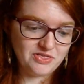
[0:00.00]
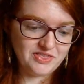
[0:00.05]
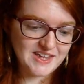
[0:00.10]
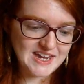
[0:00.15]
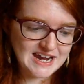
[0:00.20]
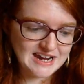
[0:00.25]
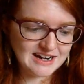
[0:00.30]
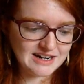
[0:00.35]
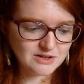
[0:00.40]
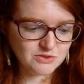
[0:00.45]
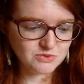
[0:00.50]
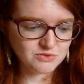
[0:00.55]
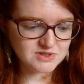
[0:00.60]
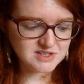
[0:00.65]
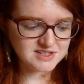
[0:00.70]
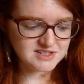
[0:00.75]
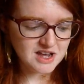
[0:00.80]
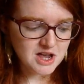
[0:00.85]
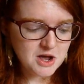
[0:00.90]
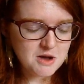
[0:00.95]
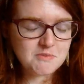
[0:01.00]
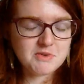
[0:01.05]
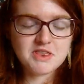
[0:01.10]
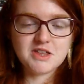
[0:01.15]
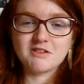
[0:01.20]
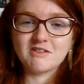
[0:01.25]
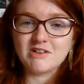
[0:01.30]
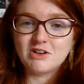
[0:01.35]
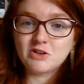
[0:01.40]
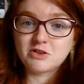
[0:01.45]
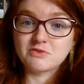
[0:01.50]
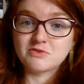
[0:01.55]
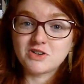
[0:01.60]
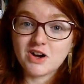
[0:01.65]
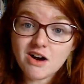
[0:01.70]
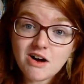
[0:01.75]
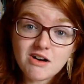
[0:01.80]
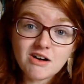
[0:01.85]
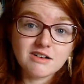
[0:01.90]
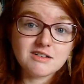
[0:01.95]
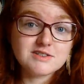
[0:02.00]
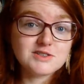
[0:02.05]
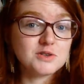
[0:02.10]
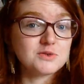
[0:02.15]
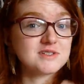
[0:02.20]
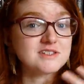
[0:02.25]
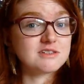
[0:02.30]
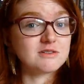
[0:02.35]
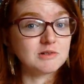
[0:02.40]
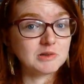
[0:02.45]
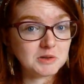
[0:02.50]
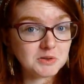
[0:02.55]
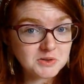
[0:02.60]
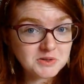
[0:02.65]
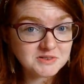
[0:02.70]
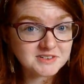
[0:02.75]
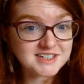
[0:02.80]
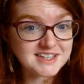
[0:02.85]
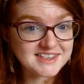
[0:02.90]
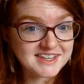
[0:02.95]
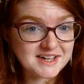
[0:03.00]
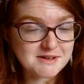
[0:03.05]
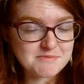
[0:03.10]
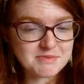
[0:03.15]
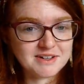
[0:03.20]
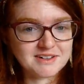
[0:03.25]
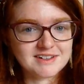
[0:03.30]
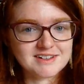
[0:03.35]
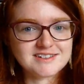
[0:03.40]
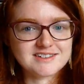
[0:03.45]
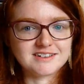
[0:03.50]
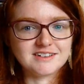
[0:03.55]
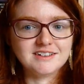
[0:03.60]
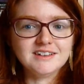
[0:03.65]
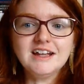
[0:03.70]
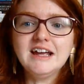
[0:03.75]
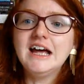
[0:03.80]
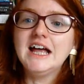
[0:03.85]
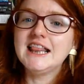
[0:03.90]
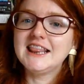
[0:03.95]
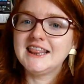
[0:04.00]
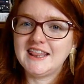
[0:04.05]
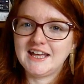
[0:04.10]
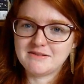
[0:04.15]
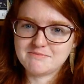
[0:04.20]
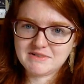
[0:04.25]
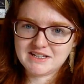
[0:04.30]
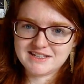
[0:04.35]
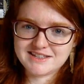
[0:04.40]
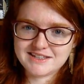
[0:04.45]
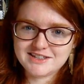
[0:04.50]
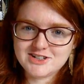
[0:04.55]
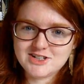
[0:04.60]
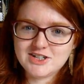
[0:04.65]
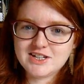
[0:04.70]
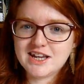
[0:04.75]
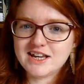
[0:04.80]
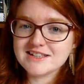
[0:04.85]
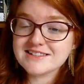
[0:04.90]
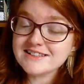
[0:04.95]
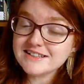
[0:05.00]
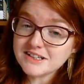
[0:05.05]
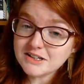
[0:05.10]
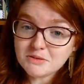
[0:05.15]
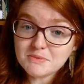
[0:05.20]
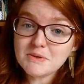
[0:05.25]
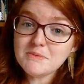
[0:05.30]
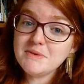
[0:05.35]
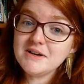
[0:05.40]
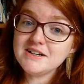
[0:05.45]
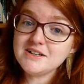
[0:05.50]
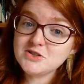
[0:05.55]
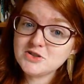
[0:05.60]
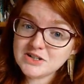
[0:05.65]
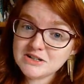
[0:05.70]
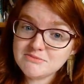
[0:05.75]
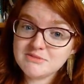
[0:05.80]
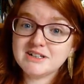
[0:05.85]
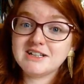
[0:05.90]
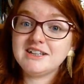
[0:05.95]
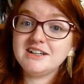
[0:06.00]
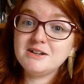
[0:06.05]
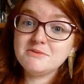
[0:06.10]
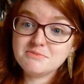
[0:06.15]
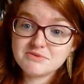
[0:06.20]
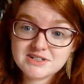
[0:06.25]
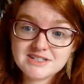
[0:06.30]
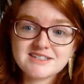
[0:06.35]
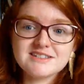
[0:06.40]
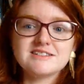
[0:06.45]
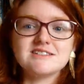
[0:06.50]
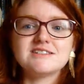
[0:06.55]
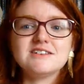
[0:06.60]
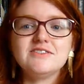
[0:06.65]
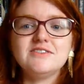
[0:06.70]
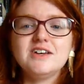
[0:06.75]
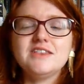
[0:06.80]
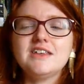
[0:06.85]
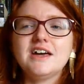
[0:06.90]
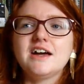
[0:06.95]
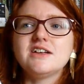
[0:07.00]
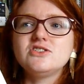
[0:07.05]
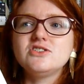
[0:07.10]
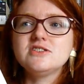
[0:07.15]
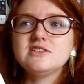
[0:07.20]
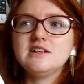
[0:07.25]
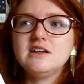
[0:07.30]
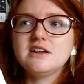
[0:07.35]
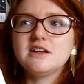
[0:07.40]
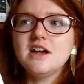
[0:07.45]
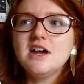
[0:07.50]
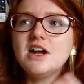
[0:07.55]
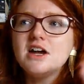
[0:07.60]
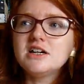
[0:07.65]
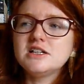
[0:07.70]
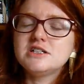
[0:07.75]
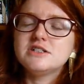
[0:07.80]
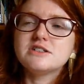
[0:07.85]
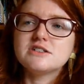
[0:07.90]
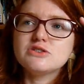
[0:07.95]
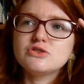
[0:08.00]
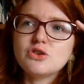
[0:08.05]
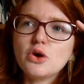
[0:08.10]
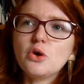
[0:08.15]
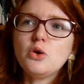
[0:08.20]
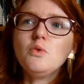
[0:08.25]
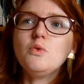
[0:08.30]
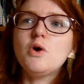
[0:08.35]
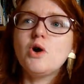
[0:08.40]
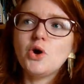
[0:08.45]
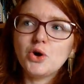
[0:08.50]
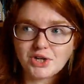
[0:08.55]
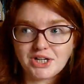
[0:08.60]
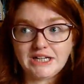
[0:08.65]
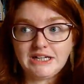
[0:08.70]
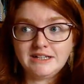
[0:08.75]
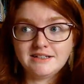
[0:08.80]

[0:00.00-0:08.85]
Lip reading: the outs, but there are a lot of guards who are still loyal to that person, that means that she gets a little bit better treatment in her prison and stuff like that. Just, like, she's so on